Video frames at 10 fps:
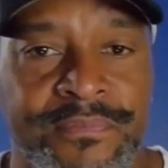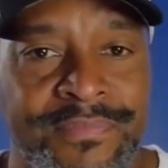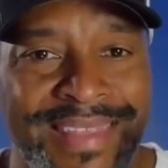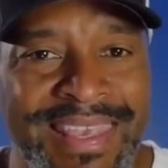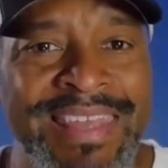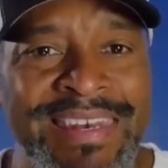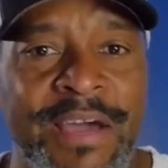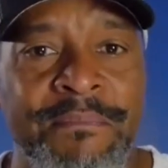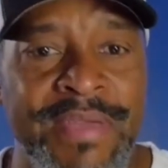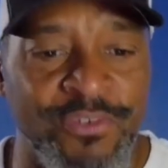
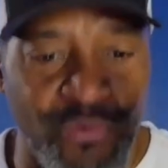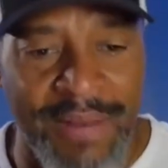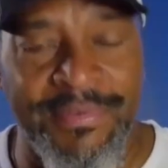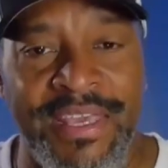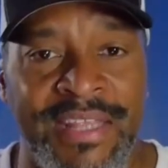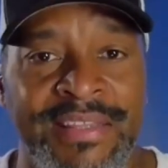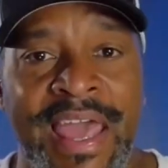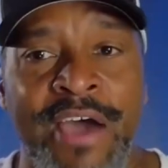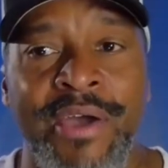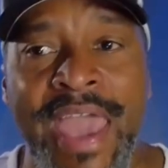Income means what I'm getting
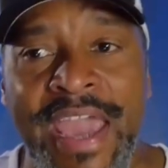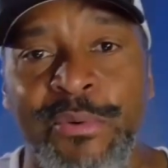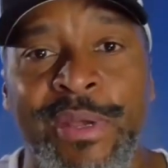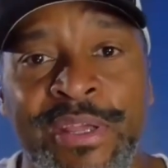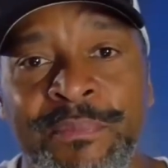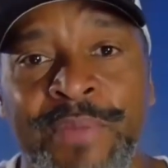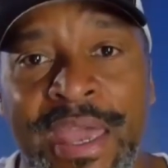now. Equity